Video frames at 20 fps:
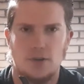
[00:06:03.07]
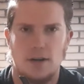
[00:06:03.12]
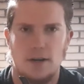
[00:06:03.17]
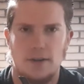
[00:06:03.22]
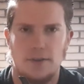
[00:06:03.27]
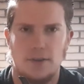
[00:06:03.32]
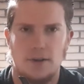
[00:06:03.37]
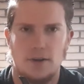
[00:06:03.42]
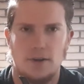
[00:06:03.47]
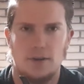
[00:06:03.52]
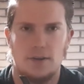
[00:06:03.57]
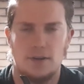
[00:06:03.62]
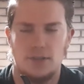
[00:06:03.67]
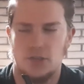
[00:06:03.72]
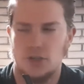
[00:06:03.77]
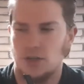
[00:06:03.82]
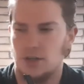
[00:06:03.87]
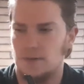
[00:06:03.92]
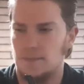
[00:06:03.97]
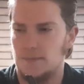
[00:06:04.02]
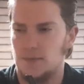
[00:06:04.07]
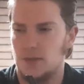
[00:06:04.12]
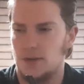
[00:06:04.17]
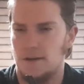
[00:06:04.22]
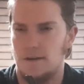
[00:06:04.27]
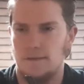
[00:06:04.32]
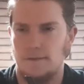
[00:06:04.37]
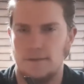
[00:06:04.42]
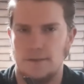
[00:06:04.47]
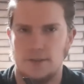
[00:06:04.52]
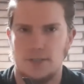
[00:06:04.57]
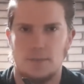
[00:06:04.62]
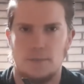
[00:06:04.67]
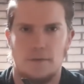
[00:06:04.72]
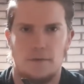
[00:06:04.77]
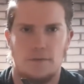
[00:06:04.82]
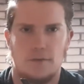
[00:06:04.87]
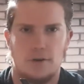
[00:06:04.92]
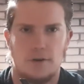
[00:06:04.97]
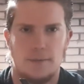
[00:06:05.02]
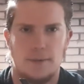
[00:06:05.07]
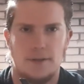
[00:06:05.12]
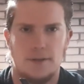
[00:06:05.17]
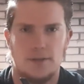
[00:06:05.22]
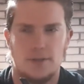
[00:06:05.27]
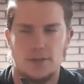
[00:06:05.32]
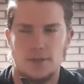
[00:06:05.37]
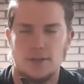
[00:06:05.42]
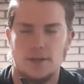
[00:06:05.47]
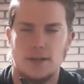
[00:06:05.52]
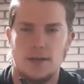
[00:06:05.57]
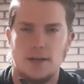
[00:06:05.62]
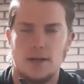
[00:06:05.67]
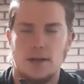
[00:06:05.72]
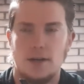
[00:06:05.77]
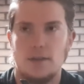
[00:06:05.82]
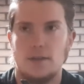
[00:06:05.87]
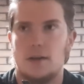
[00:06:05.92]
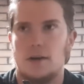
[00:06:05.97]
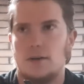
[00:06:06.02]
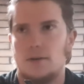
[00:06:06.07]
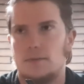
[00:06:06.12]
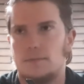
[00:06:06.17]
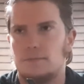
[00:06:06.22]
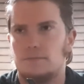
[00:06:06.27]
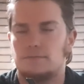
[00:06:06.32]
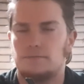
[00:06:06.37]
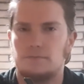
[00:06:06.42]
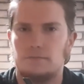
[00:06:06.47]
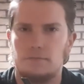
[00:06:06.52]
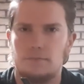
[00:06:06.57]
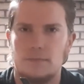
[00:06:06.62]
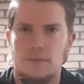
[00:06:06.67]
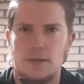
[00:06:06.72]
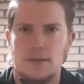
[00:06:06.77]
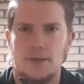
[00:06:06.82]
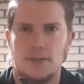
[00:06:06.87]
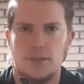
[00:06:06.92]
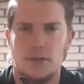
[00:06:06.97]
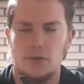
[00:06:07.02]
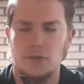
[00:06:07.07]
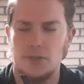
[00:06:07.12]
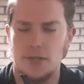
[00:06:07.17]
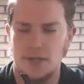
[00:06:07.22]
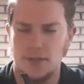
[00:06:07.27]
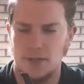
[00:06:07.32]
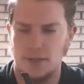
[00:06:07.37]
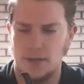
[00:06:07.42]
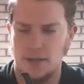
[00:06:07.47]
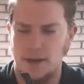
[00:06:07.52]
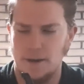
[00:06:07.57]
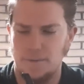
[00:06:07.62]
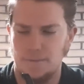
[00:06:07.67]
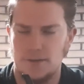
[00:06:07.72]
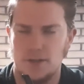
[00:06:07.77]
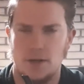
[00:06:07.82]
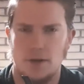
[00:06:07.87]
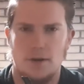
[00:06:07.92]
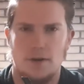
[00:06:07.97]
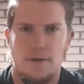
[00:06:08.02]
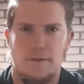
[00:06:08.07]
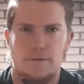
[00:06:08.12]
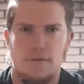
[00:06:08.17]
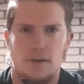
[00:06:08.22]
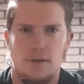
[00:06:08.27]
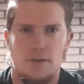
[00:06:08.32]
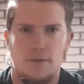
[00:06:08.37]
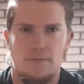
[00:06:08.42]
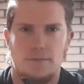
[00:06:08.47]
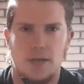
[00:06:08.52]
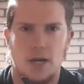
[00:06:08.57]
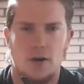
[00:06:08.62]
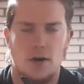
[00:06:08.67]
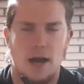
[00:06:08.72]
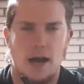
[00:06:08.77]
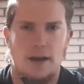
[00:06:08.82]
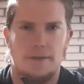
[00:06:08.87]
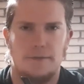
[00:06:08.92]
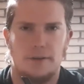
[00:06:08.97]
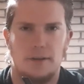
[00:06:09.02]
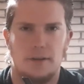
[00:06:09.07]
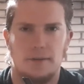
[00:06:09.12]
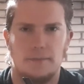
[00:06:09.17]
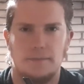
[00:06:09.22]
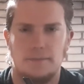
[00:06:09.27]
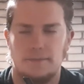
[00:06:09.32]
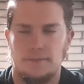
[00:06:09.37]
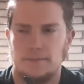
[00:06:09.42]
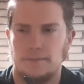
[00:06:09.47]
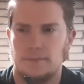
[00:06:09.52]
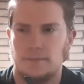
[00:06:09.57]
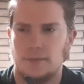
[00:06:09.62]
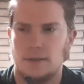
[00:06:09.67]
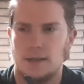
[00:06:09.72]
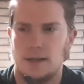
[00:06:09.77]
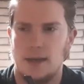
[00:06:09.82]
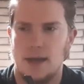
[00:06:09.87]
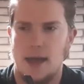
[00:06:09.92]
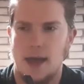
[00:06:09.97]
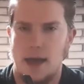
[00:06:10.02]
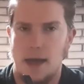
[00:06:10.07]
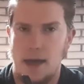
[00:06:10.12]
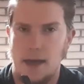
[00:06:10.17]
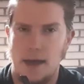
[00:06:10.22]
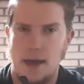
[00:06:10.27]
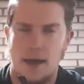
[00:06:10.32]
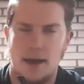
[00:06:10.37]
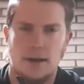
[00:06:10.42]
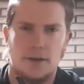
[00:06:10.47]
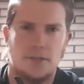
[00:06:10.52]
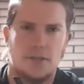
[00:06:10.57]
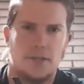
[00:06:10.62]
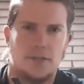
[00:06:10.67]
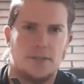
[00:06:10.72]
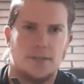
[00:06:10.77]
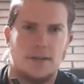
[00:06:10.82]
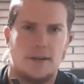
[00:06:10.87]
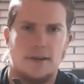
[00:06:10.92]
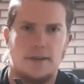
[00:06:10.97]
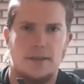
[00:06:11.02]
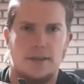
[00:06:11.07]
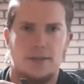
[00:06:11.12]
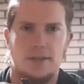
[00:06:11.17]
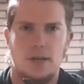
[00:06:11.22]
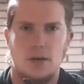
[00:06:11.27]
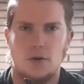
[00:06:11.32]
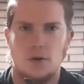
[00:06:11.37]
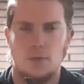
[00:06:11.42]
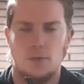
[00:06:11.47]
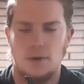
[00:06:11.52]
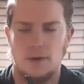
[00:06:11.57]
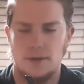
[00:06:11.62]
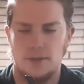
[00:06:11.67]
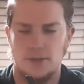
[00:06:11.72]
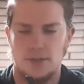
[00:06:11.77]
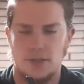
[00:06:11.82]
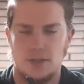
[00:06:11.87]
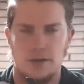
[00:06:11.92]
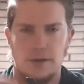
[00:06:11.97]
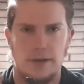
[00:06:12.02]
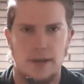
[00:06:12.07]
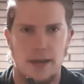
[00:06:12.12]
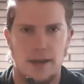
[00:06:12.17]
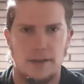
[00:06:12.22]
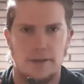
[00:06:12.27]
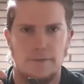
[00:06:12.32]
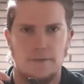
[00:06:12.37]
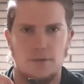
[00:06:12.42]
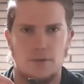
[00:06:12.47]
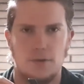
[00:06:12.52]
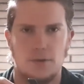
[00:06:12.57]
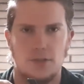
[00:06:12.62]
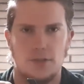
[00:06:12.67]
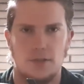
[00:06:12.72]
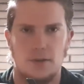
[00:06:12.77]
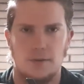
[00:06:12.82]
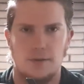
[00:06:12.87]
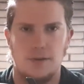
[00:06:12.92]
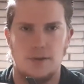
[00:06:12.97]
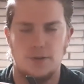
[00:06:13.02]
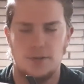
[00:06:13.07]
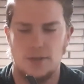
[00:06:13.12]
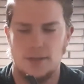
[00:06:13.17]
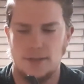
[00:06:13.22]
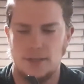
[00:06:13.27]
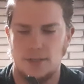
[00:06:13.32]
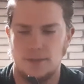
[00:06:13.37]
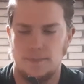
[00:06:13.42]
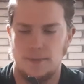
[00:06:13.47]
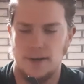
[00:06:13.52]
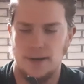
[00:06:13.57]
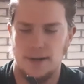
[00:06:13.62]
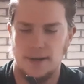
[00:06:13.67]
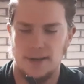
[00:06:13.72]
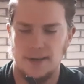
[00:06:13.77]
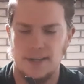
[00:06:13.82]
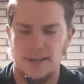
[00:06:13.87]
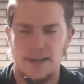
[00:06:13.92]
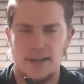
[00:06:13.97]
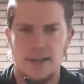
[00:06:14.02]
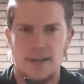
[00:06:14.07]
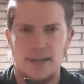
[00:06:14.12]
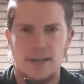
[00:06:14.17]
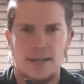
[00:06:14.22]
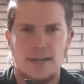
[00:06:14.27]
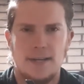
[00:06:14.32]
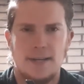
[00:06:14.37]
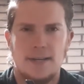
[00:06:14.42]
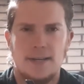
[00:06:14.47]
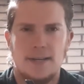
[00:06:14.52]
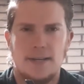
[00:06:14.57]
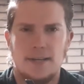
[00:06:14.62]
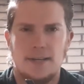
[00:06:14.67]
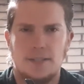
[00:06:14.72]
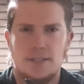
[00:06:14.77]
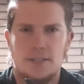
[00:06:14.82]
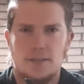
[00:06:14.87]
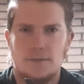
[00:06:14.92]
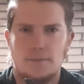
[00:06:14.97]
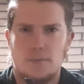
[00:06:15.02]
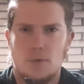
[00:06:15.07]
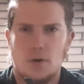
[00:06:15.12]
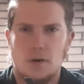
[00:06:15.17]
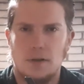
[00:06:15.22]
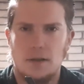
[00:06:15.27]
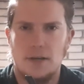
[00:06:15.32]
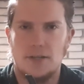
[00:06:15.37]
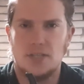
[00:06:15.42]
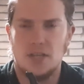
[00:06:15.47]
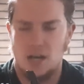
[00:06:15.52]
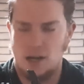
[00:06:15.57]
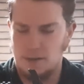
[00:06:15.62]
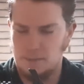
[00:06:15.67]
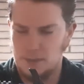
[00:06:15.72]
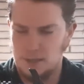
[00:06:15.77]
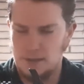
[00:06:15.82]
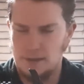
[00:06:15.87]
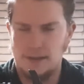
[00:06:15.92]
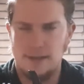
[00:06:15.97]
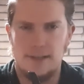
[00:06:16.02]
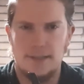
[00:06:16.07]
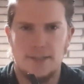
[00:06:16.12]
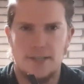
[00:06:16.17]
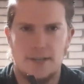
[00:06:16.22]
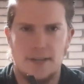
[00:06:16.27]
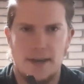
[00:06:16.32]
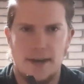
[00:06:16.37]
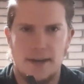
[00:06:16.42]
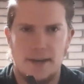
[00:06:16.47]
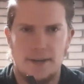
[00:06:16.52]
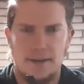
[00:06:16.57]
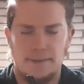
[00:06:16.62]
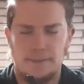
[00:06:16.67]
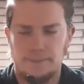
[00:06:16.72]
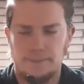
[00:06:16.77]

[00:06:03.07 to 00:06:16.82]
out there in terms of its performance, though it is still decent enough, so if you don't have access to any of the newer ones, you can, of course, still use this, but it's more or less obsolete today.